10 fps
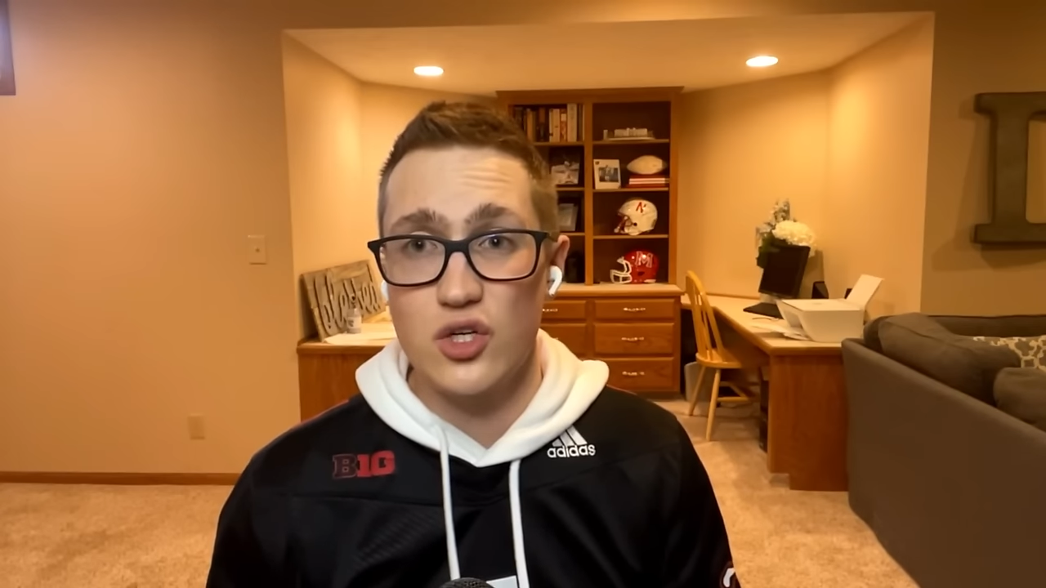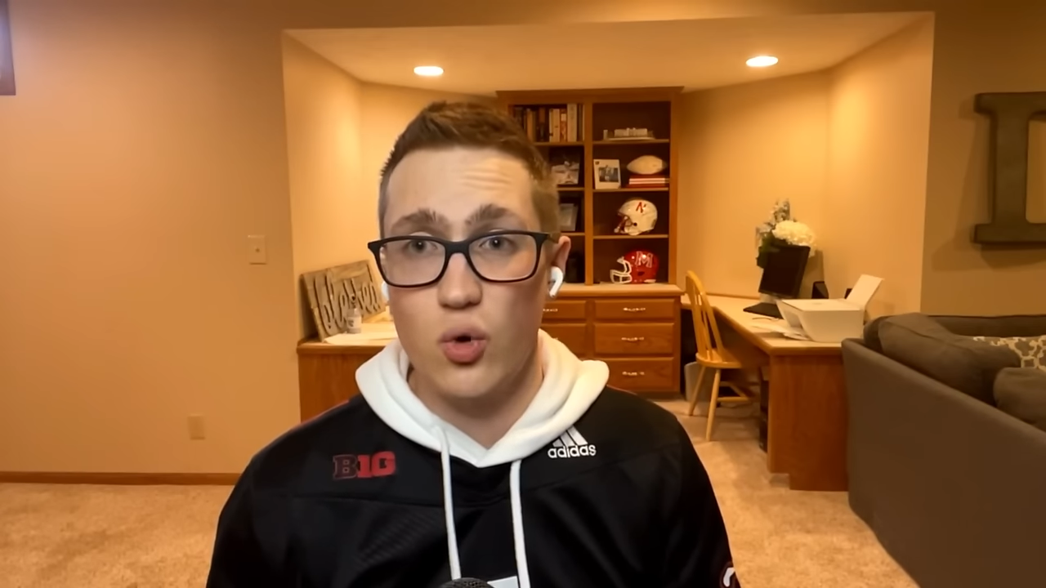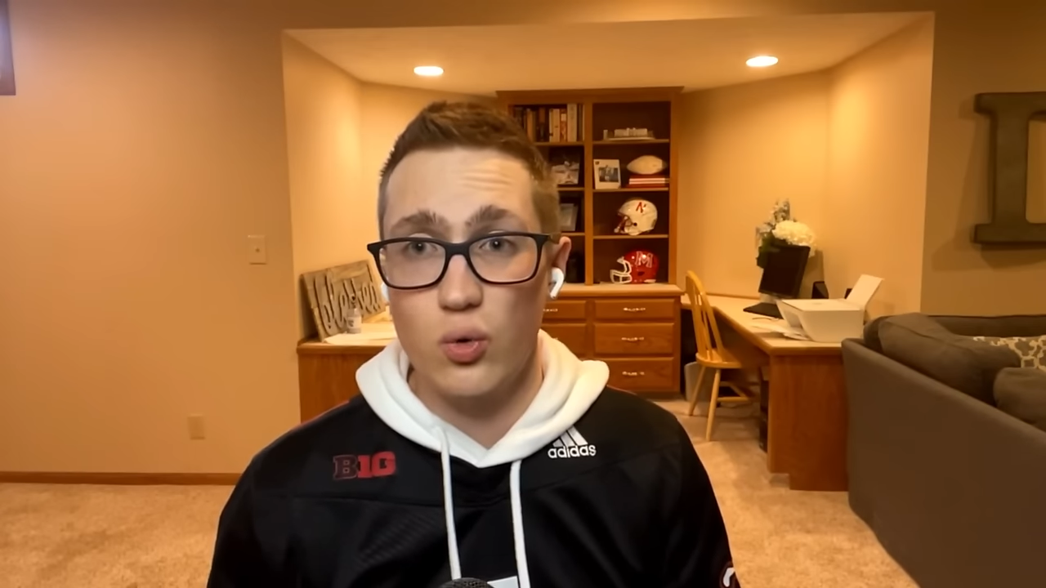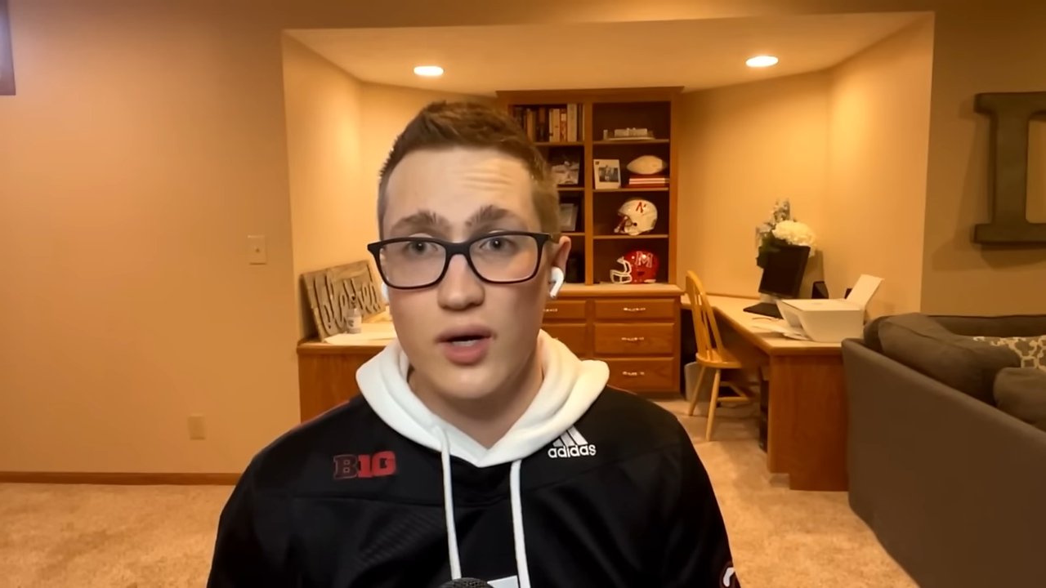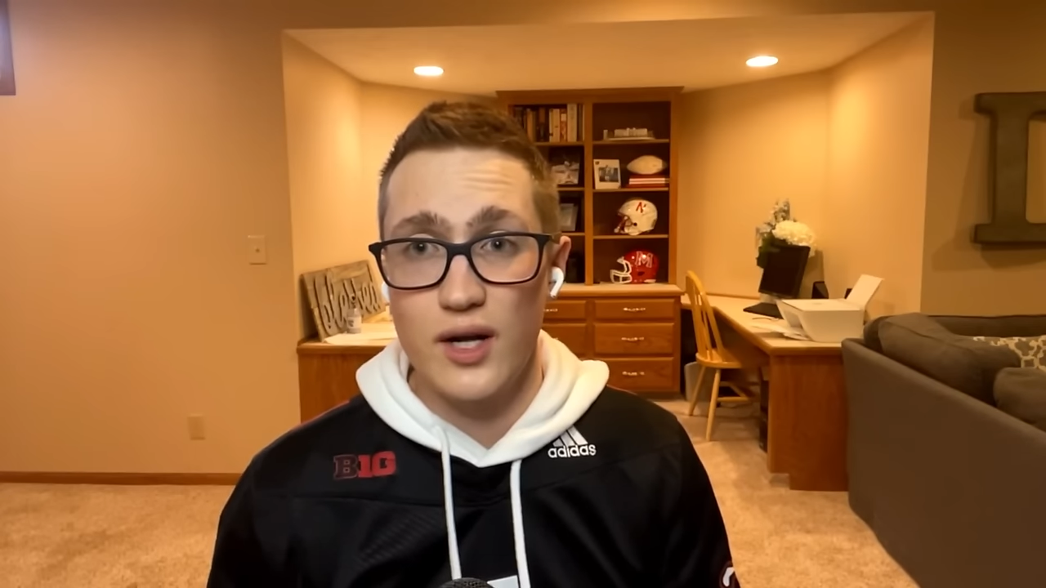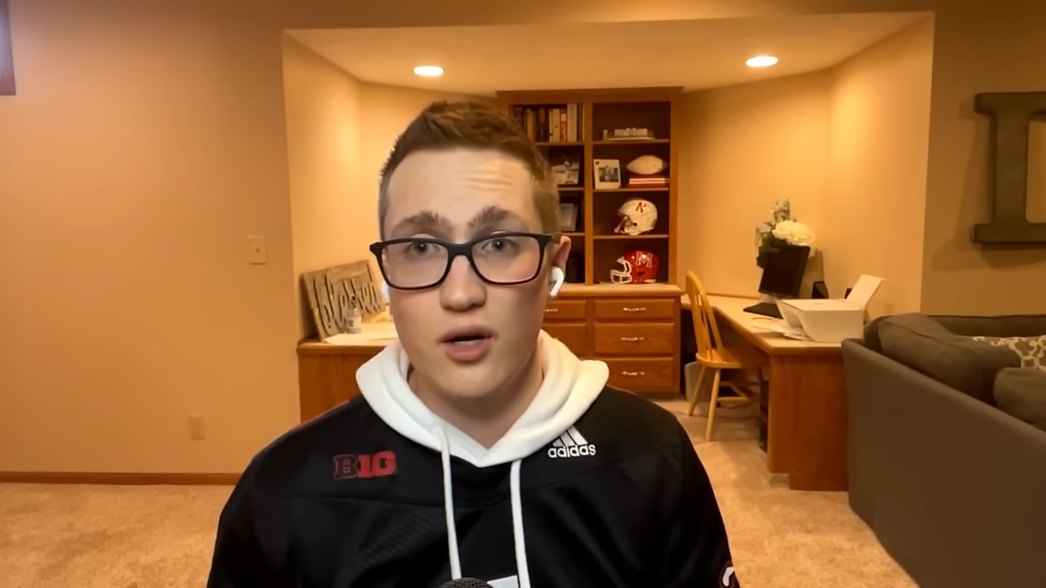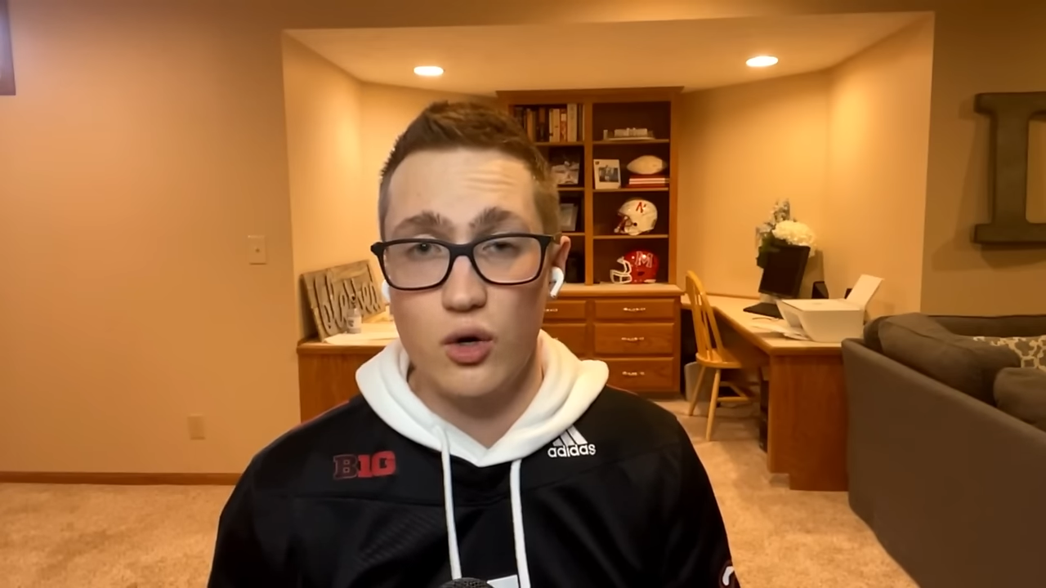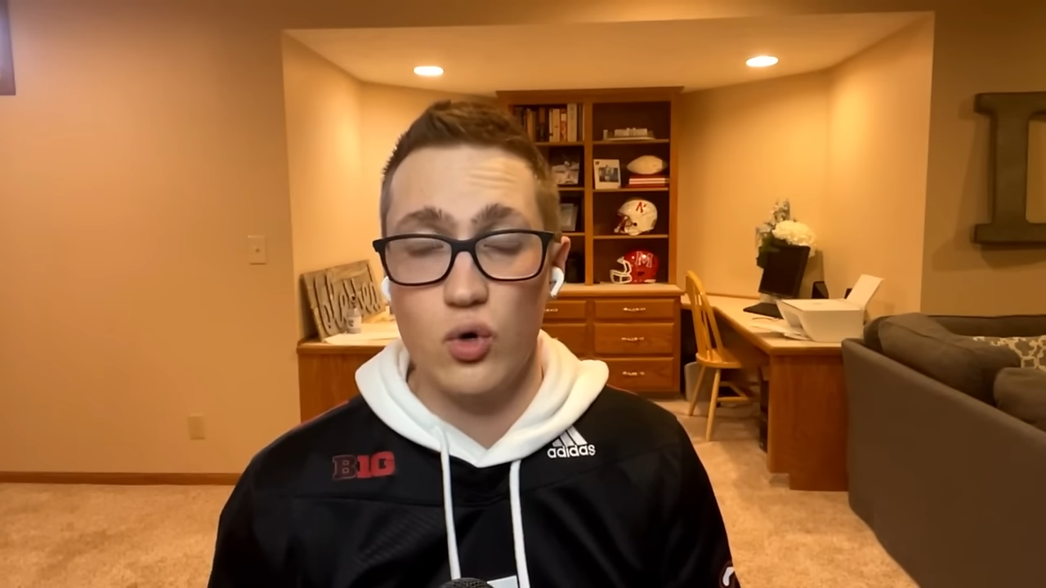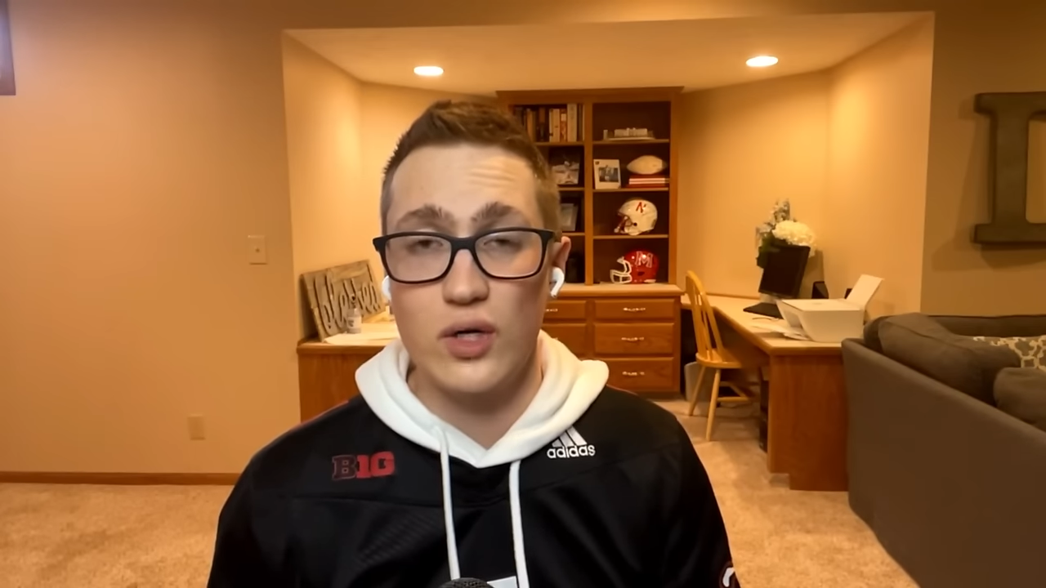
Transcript: coordinator or